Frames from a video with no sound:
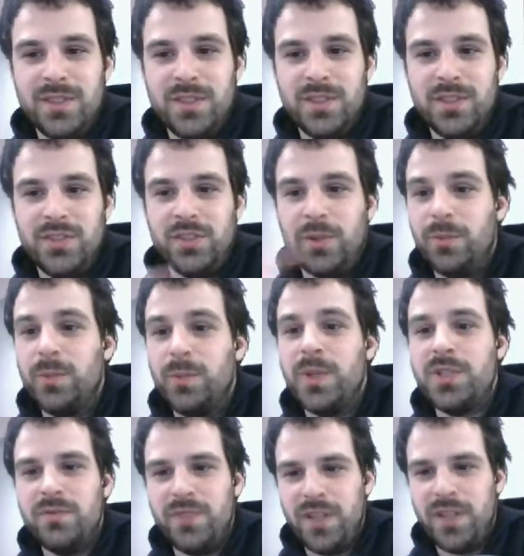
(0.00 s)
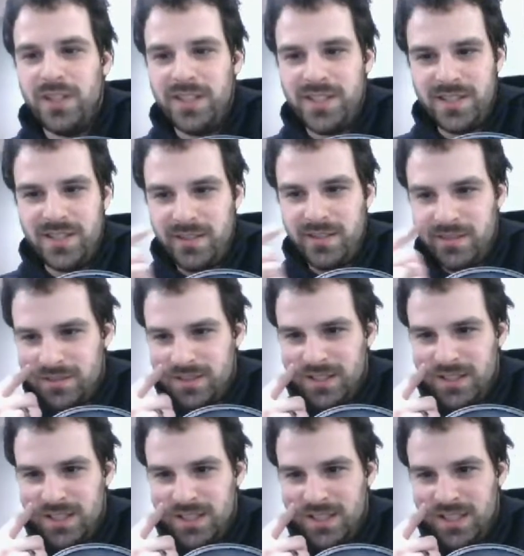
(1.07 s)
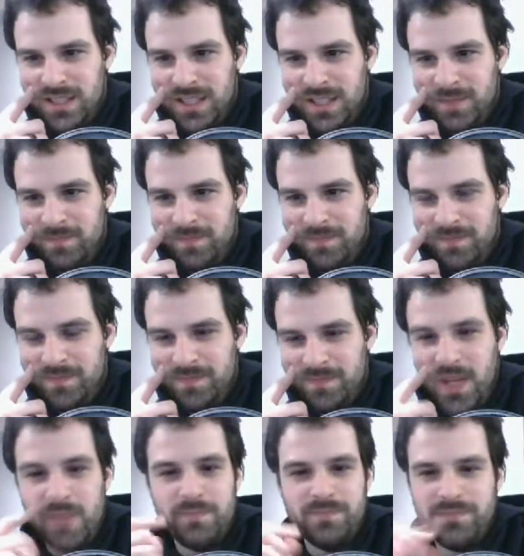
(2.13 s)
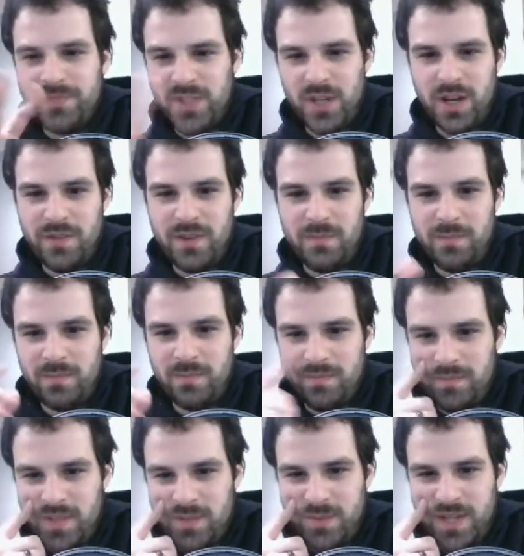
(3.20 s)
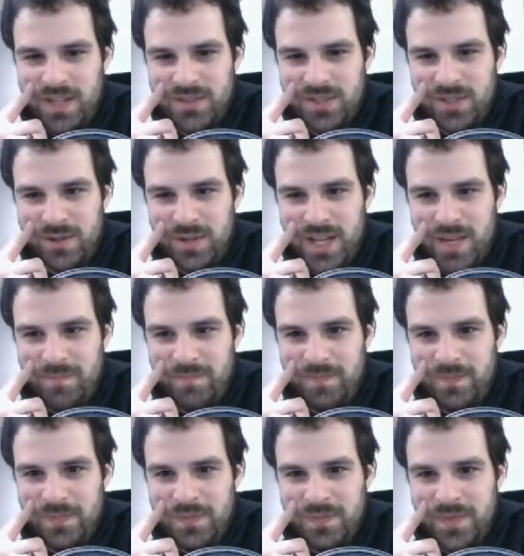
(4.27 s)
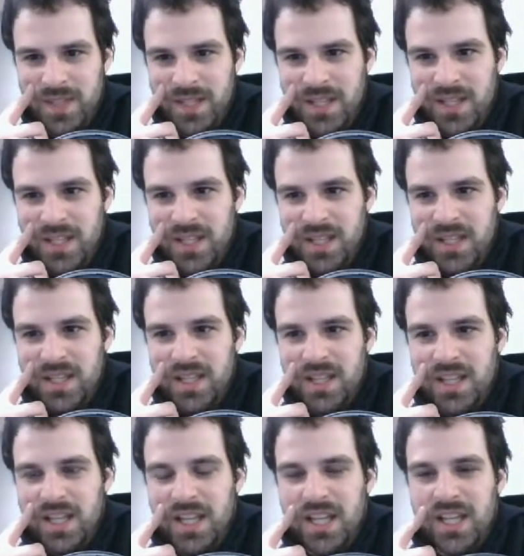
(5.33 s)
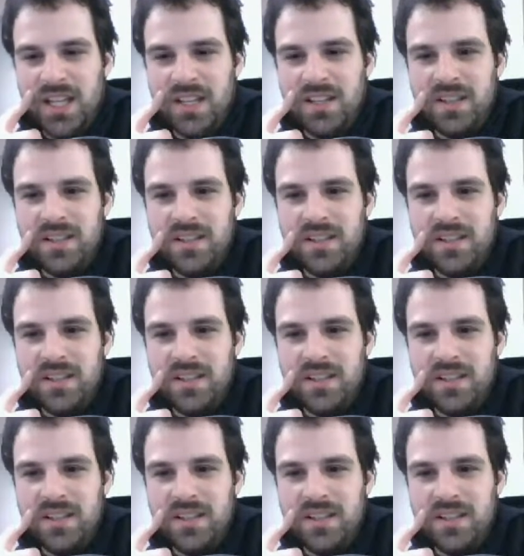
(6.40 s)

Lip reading: So Richard Valdez here. I'm sorry if I'm mispronouncing your name. When